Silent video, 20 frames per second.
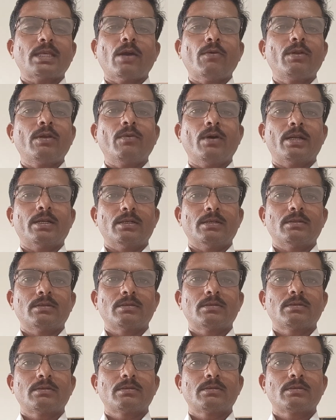everyone,
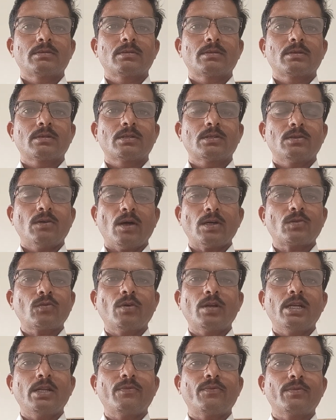not
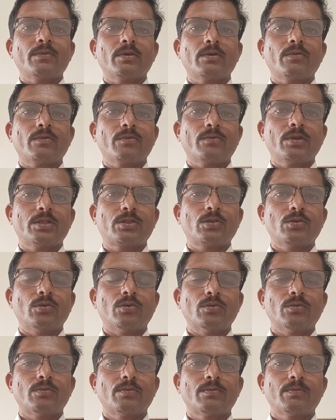only with
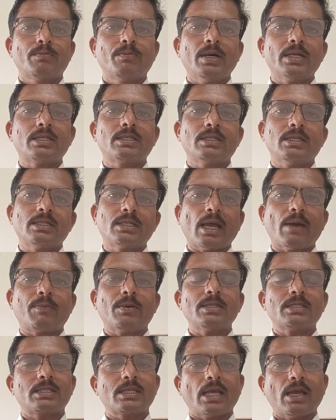you, but it
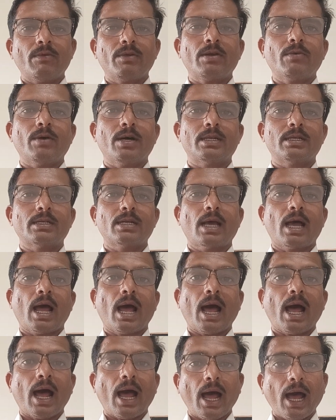happens everyone.
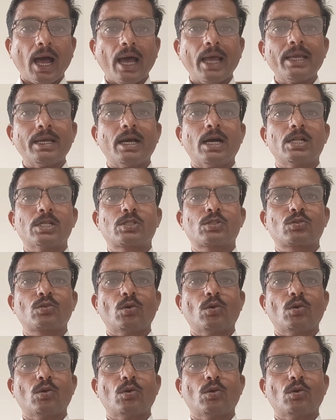I